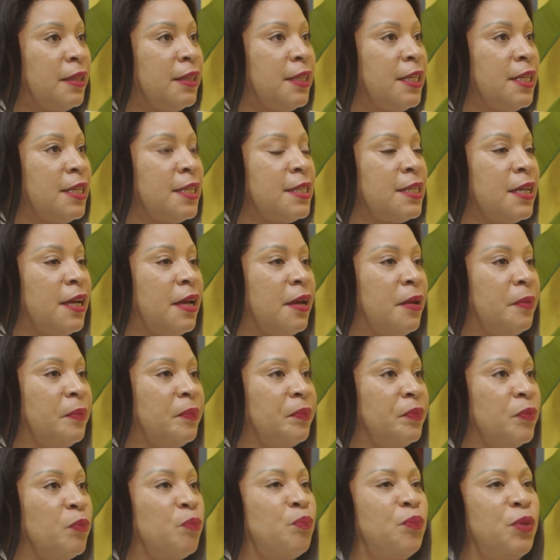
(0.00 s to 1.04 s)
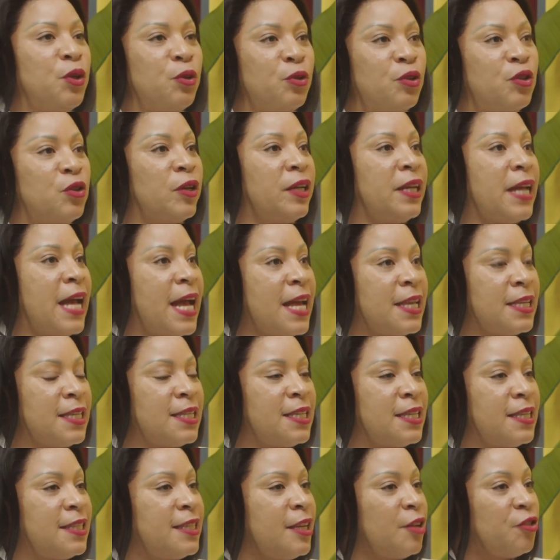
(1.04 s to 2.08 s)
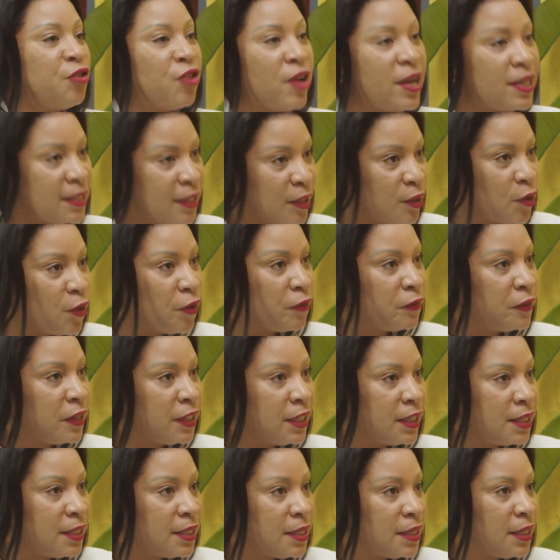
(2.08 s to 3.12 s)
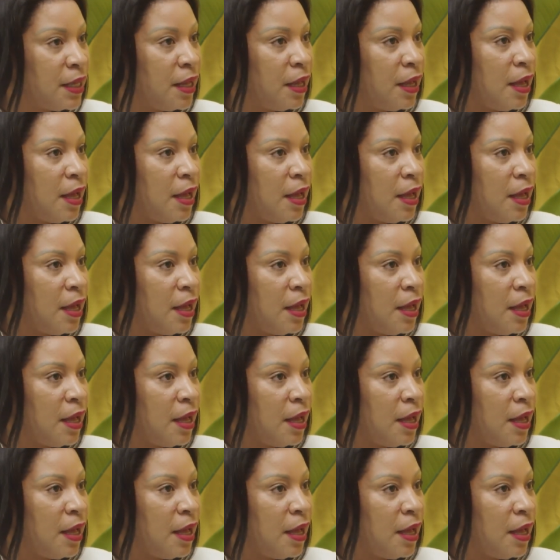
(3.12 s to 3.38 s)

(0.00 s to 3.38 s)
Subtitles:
this builds or enhances their trust and confidence